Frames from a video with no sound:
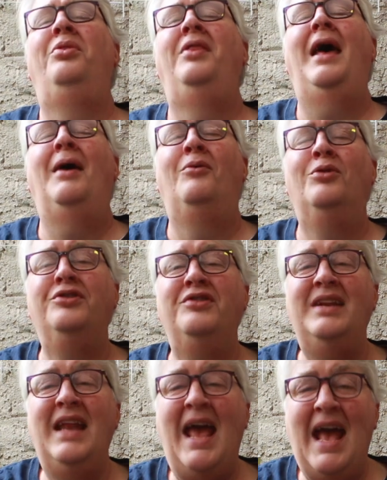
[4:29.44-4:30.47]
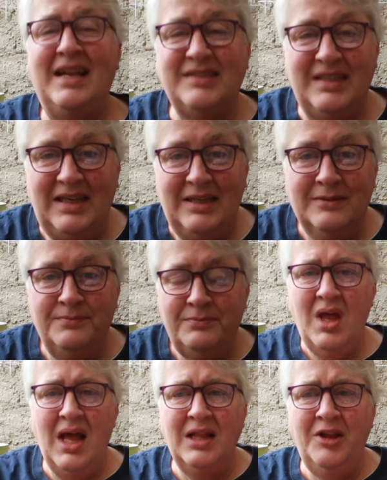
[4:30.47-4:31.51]
That was nasty.
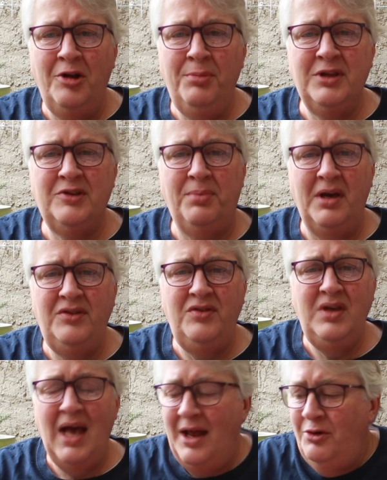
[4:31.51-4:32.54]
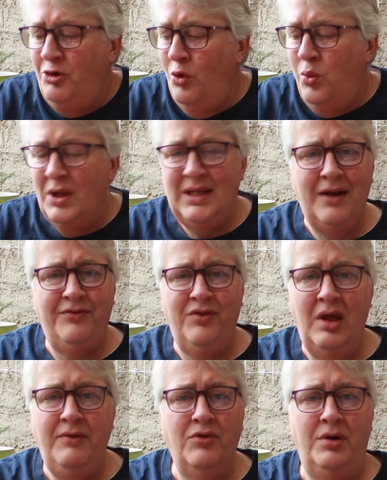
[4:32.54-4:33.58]
A little bit spicy. I don't know what that
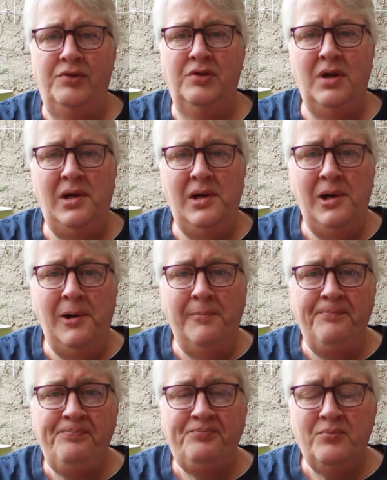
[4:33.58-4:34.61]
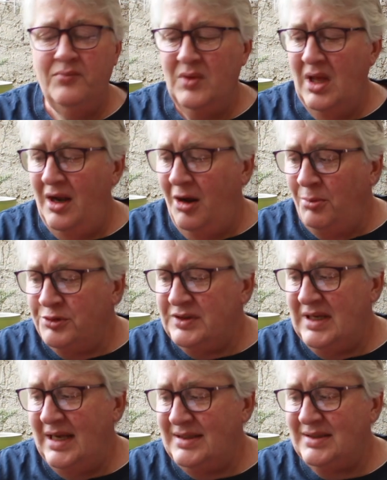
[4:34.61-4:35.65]
flavor is. It almost
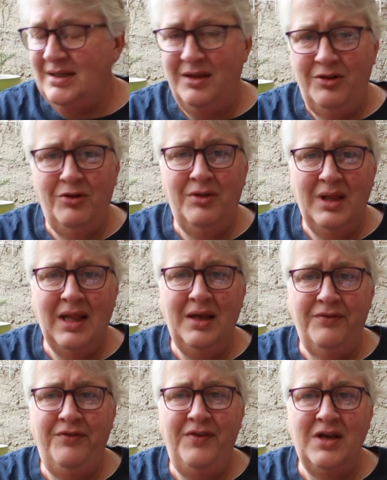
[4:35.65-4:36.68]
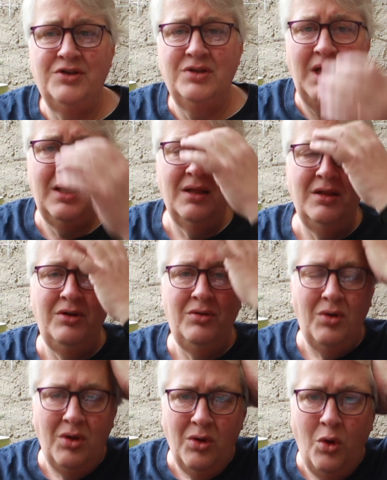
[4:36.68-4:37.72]
tastes a little like fish, like a little
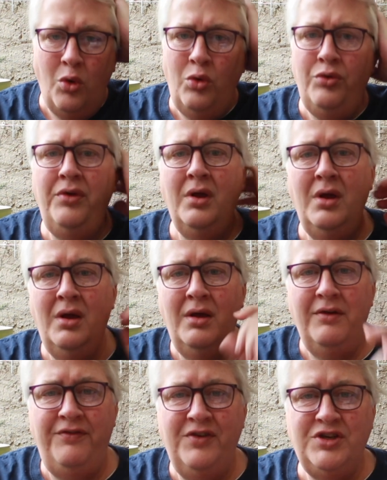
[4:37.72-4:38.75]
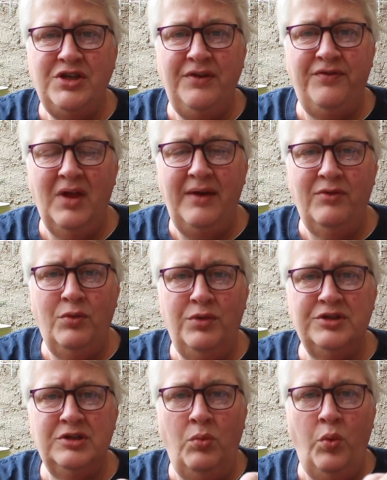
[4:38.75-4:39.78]
old fishy flavor with
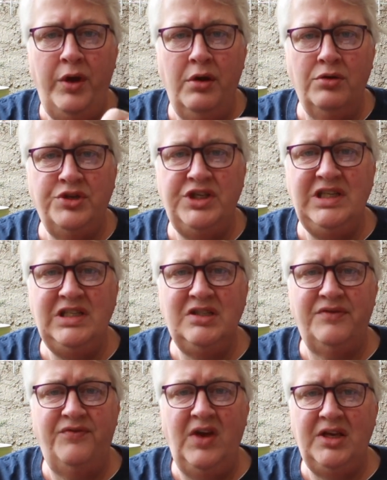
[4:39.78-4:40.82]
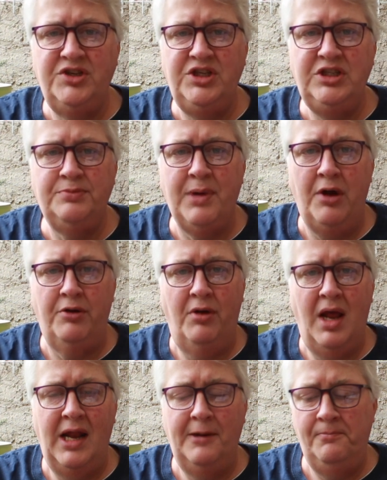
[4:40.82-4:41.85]
some weird cheese, fake cheese powder
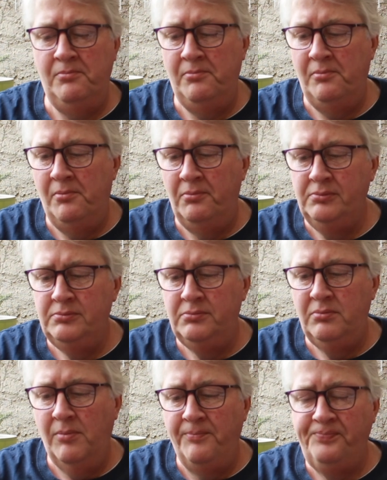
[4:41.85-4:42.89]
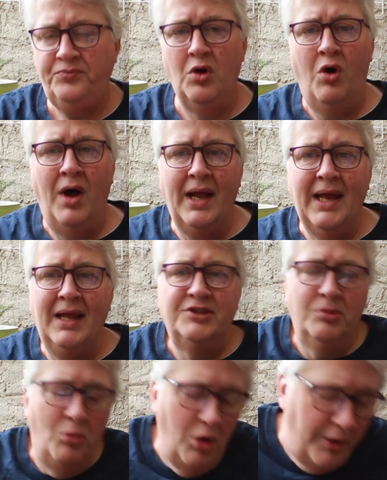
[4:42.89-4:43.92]
in it. Oh, I gotta get
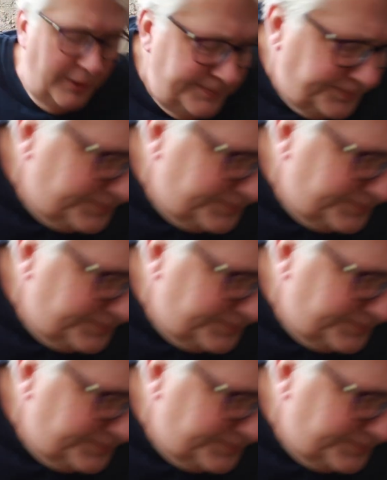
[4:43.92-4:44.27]
some water.